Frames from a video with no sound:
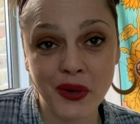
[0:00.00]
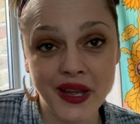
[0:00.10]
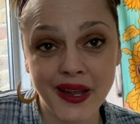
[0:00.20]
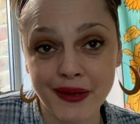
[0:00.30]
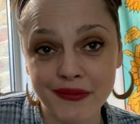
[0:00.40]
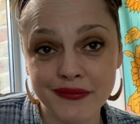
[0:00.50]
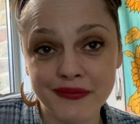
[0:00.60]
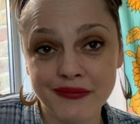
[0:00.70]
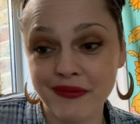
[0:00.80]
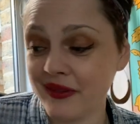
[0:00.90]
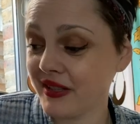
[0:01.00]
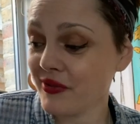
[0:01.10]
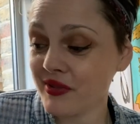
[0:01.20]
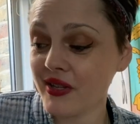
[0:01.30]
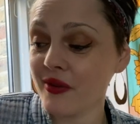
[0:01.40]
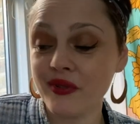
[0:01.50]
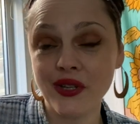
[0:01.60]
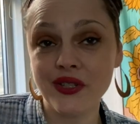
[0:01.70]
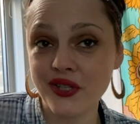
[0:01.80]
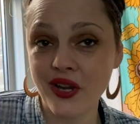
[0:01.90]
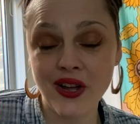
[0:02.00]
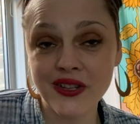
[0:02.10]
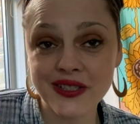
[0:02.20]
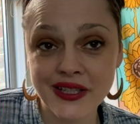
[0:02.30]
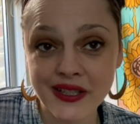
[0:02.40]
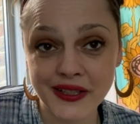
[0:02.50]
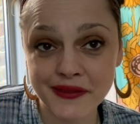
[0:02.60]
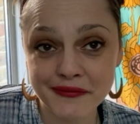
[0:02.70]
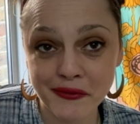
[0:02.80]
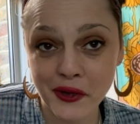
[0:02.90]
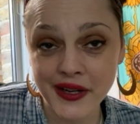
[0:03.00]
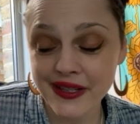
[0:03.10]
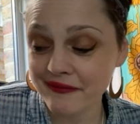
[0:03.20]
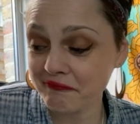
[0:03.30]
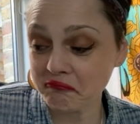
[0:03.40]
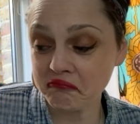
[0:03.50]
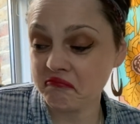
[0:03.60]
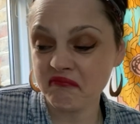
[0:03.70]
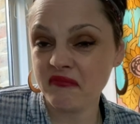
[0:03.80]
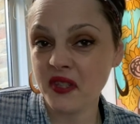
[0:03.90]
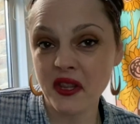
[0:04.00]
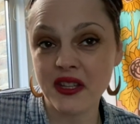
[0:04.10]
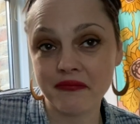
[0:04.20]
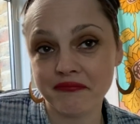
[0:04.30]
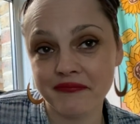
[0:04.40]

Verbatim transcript: okay. There's no dodge cards here, right? Nothing.